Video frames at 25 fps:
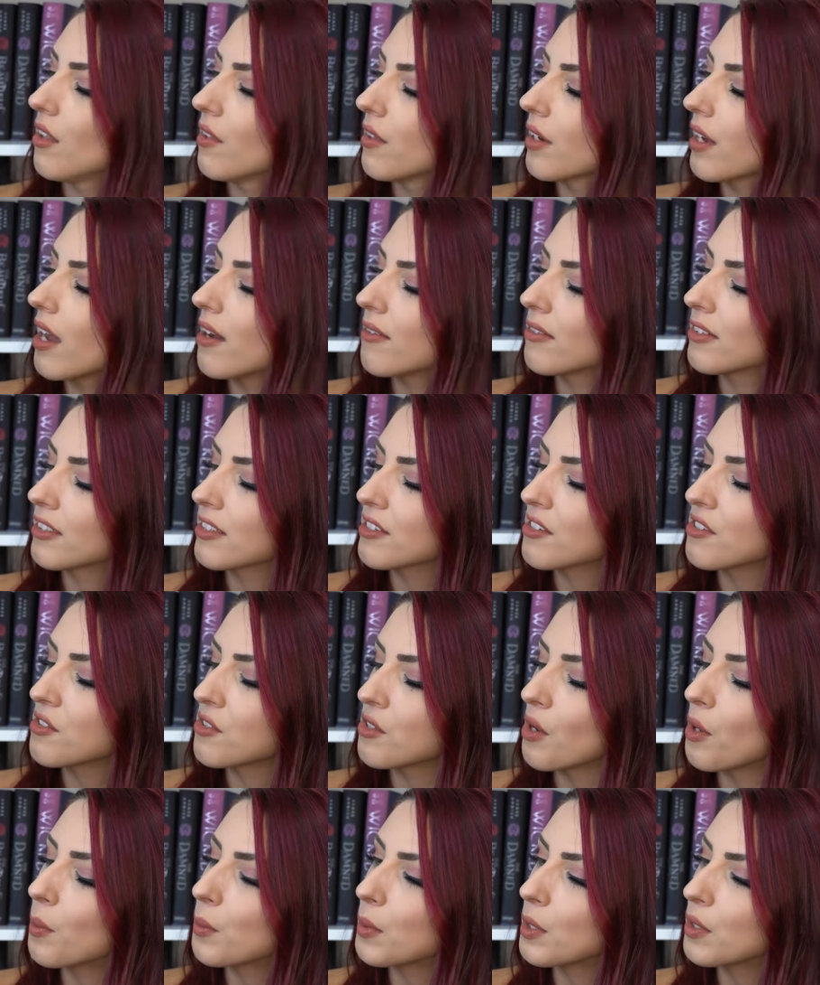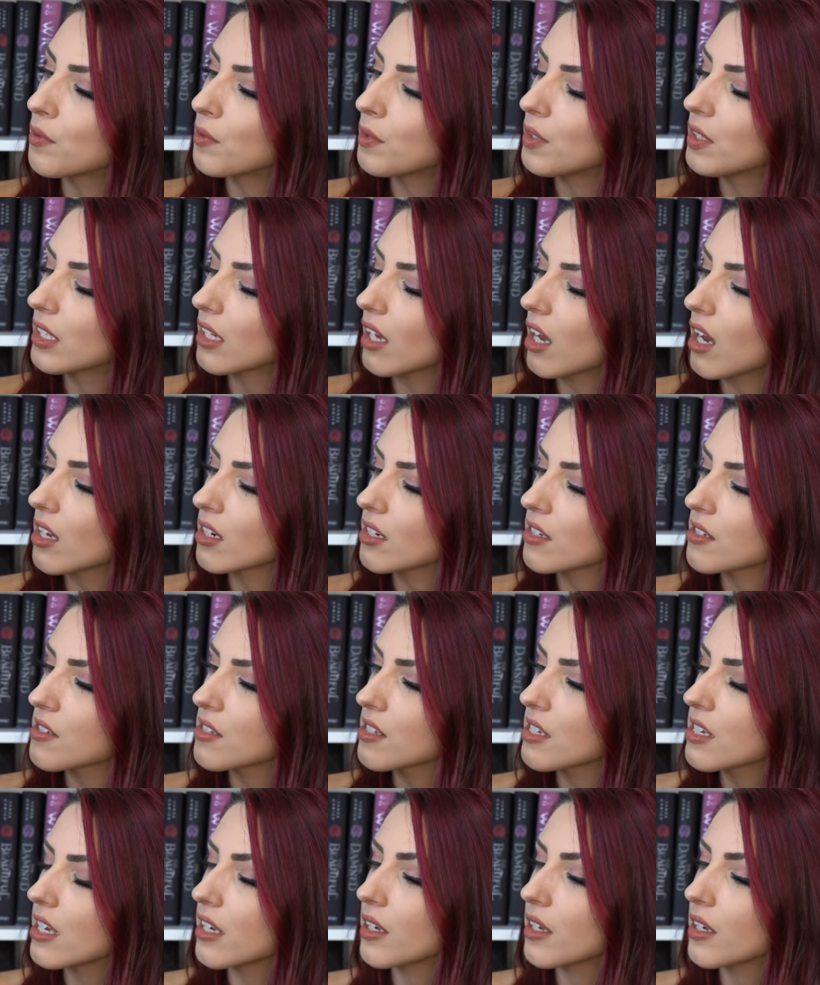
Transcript: The cover is so beautiful. Like honestly,